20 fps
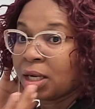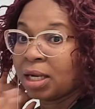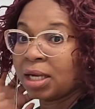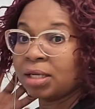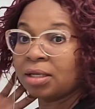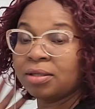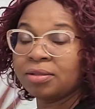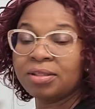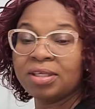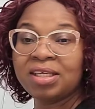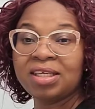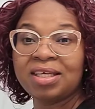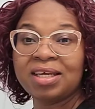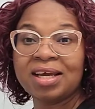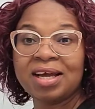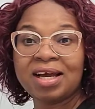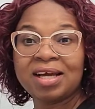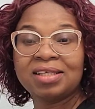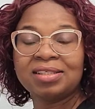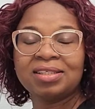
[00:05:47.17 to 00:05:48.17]
I don't think it
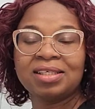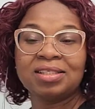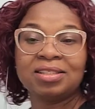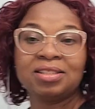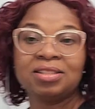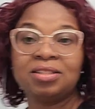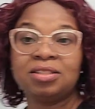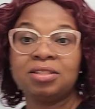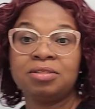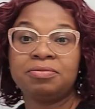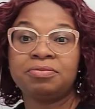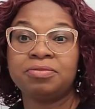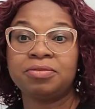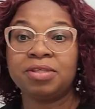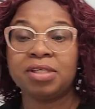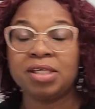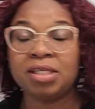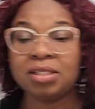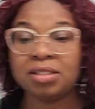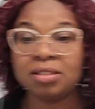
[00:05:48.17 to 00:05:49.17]
has any
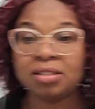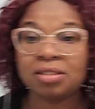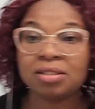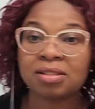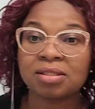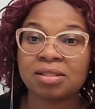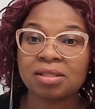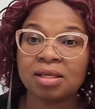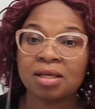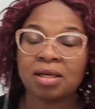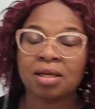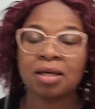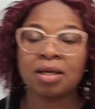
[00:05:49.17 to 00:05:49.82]
difference.